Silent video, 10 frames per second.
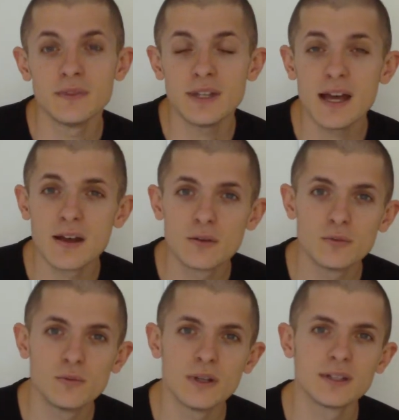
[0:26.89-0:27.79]

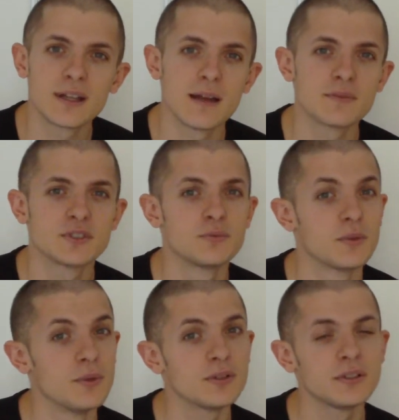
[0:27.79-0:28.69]
Now, when it comes to
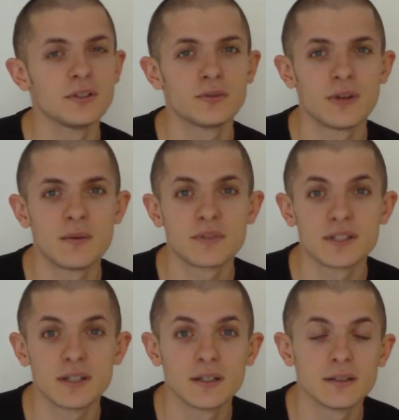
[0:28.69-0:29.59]
promoting your
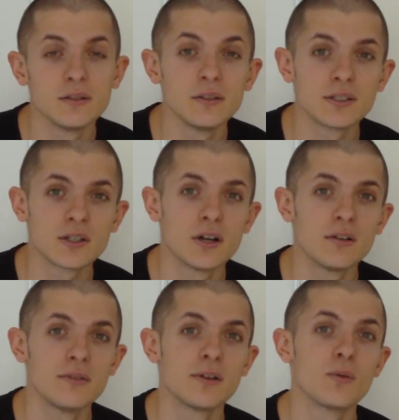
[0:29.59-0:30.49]
website, you'll
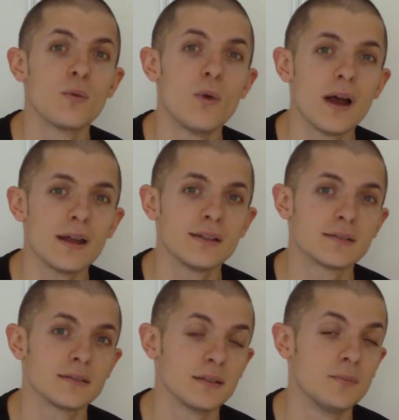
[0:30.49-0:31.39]
discover why
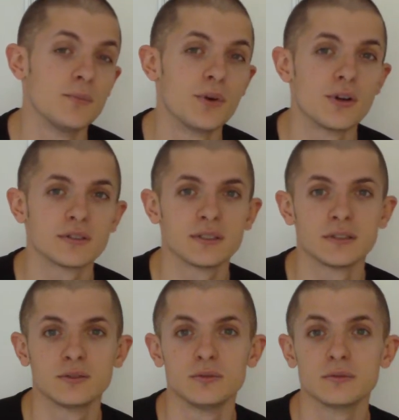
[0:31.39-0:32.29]
it's
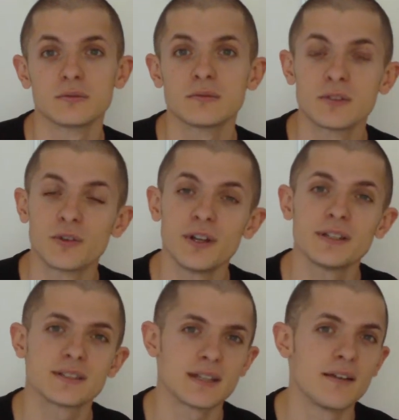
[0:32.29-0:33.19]
important to
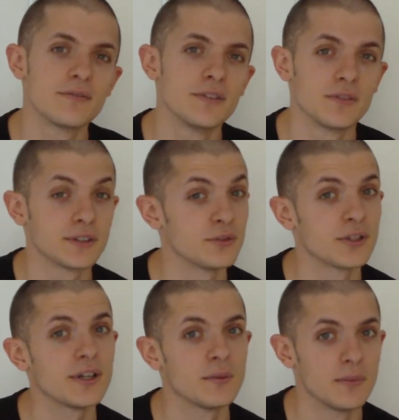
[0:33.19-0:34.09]
create something that you
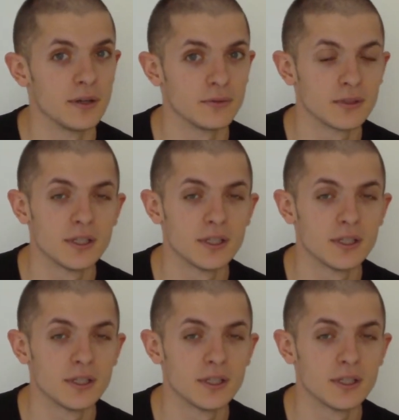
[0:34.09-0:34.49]
care about.